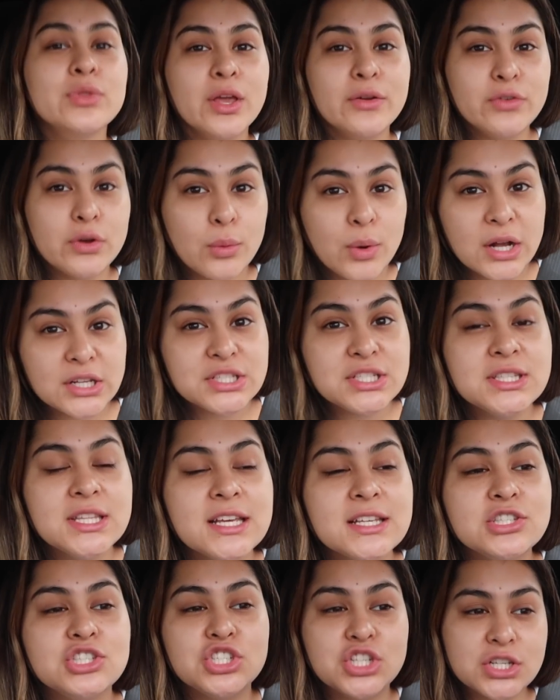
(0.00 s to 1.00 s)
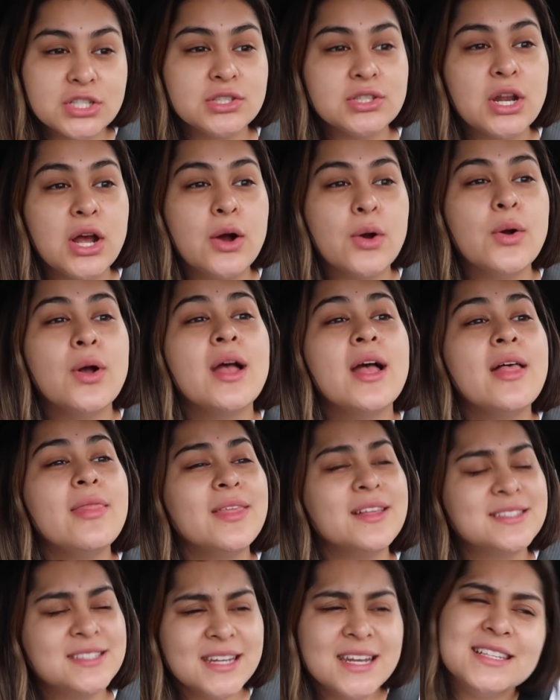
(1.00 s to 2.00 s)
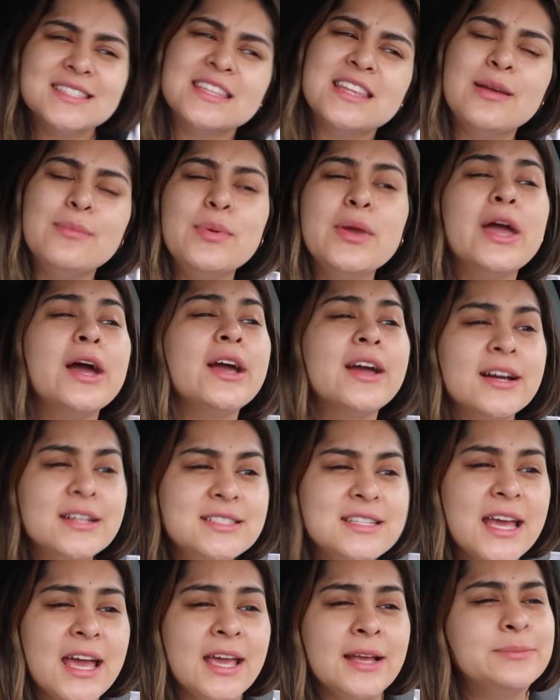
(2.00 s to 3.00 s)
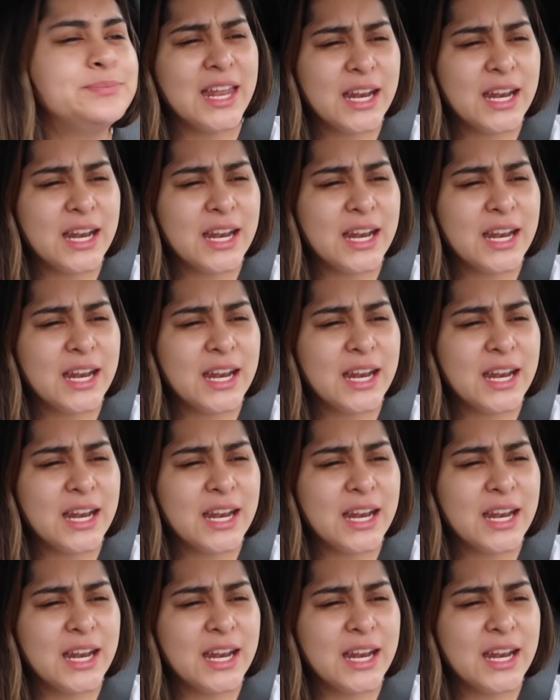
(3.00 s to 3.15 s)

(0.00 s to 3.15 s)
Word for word: if you're watching this just know that today's gonna be a good day